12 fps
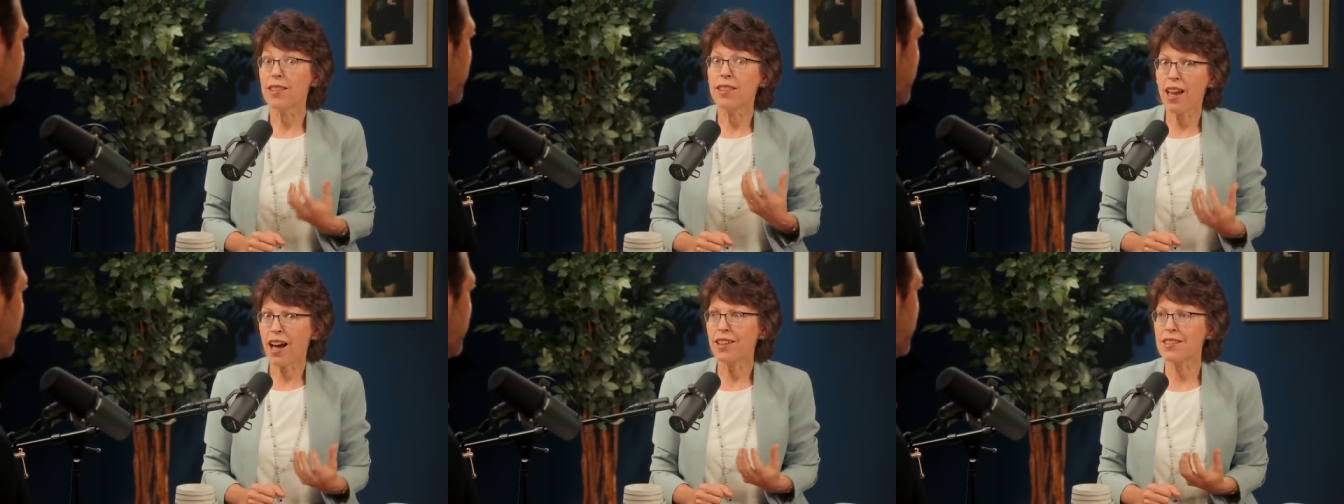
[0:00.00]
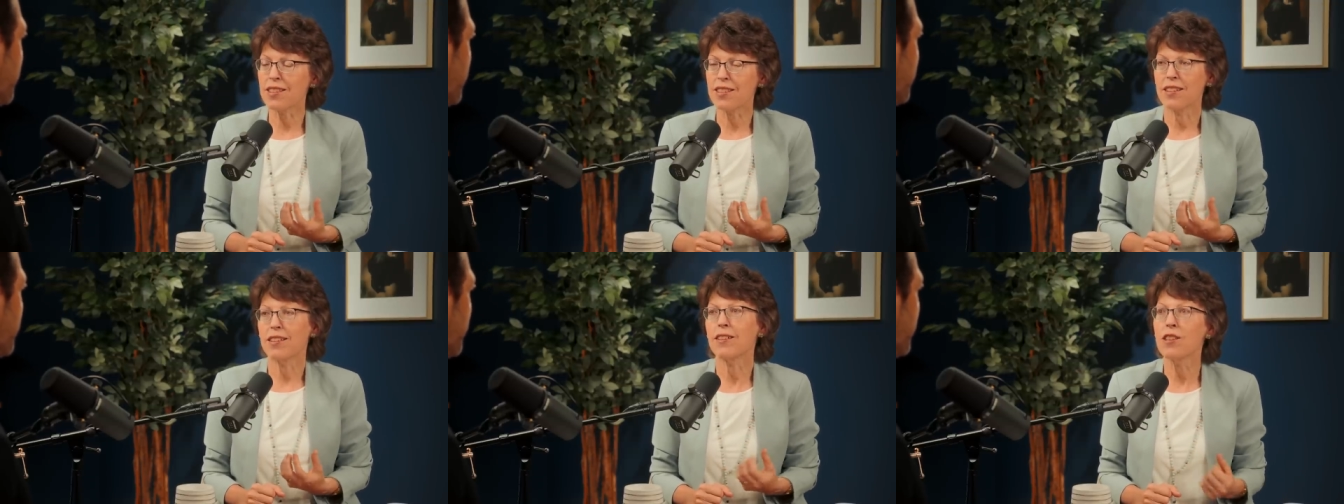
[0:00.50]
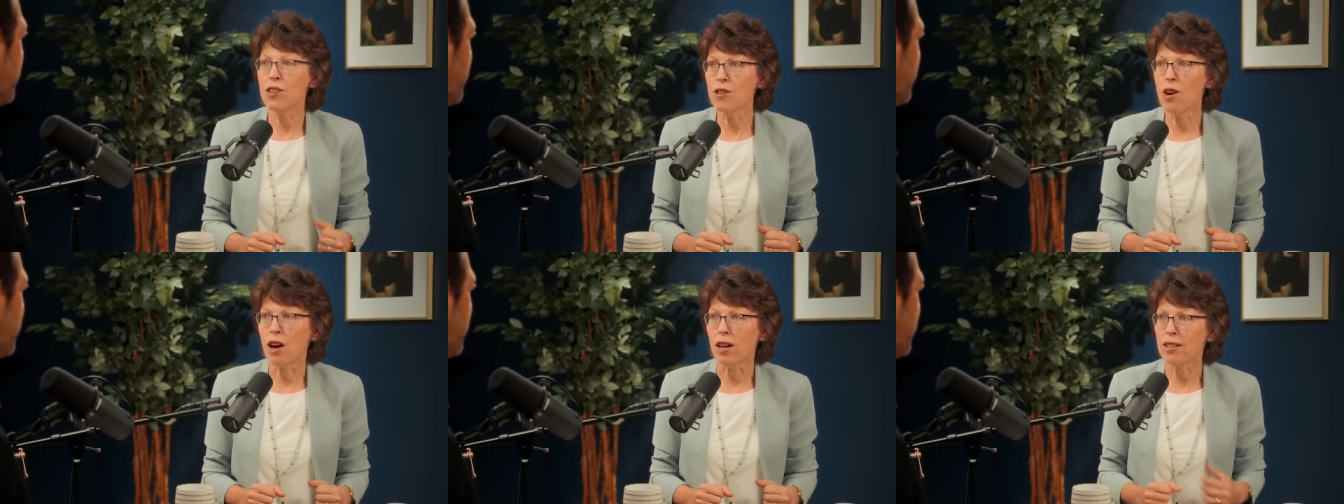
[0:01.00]
That's the
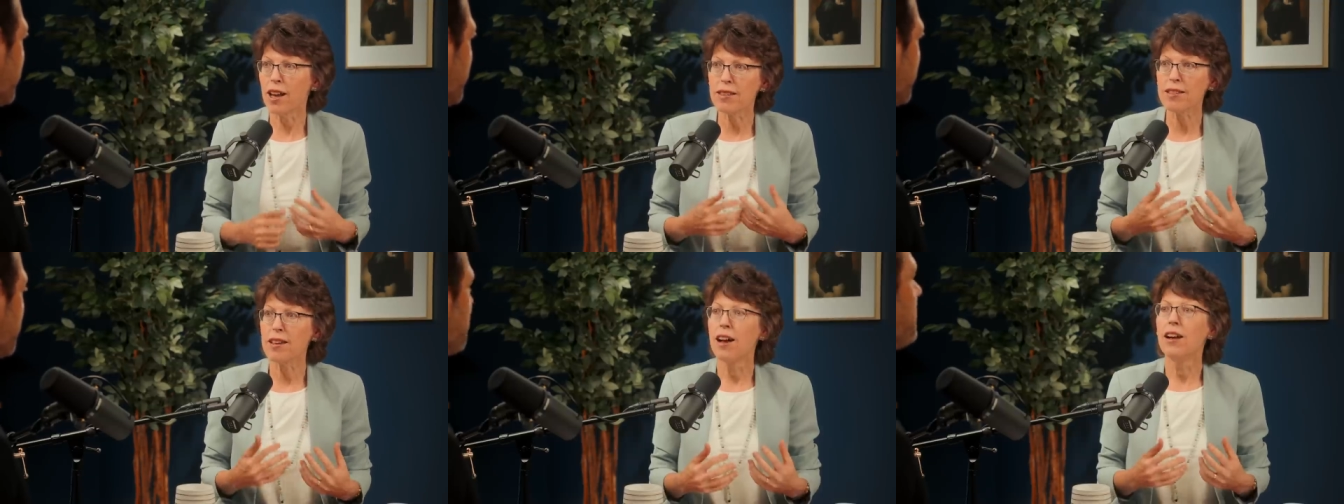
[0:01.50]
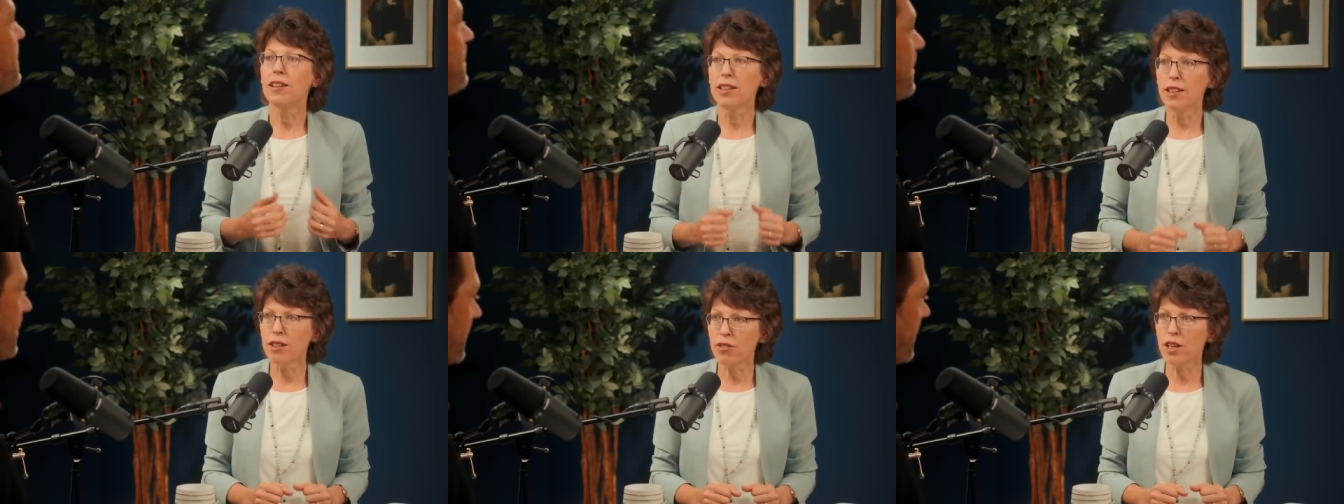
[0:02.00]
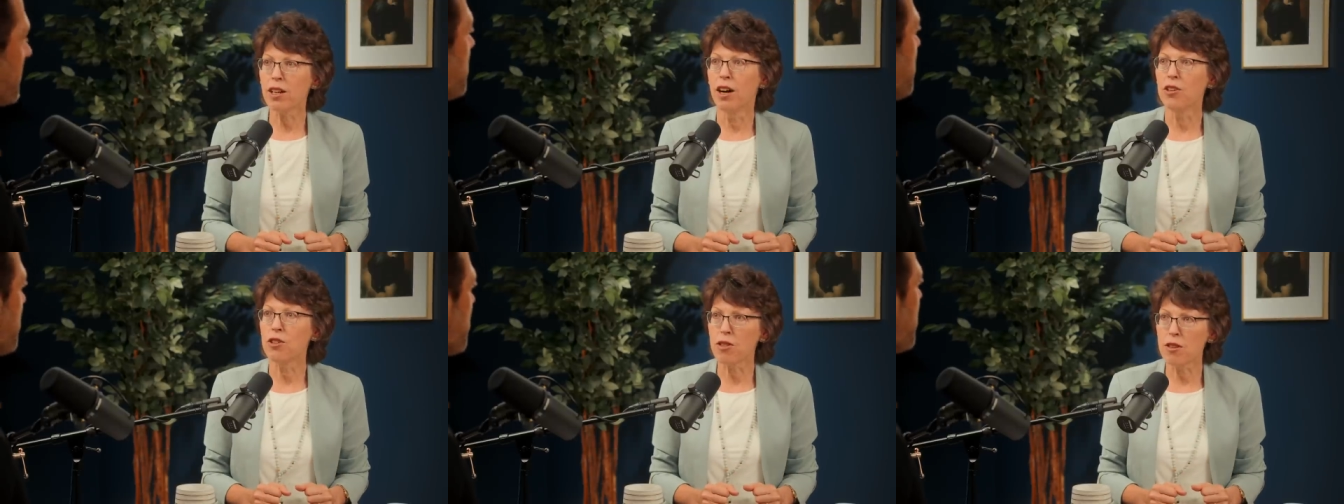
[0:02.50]
new heart. That's hmm. living
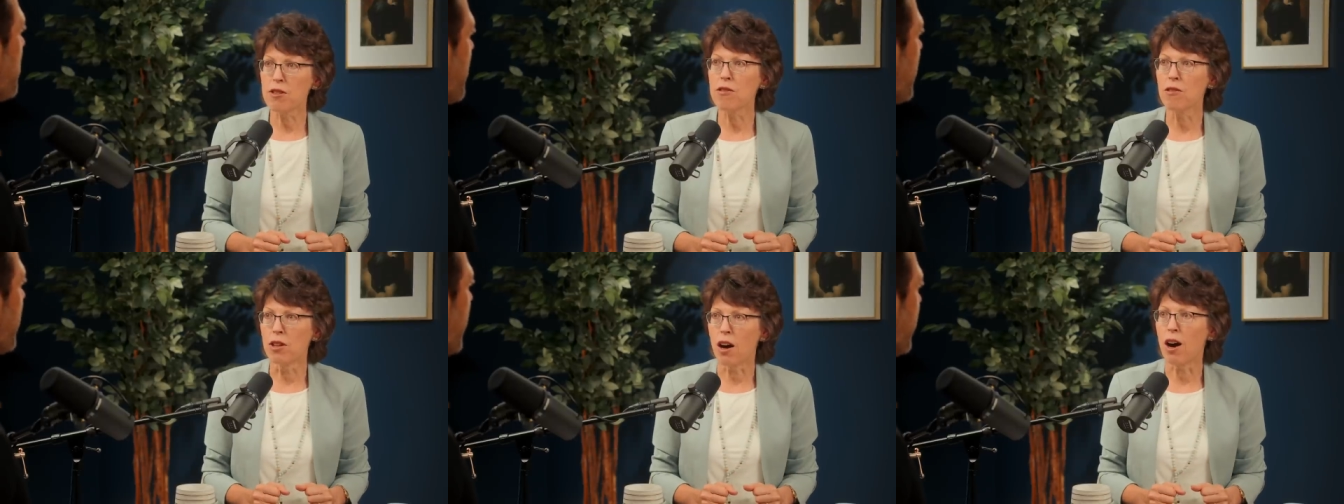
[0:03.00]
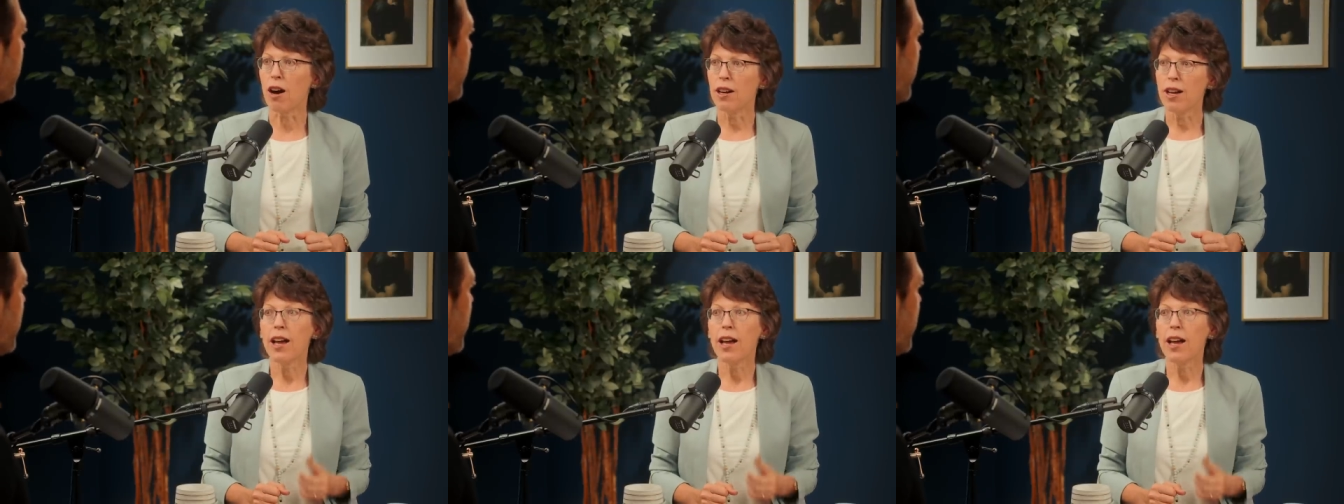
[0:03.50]
under the new law.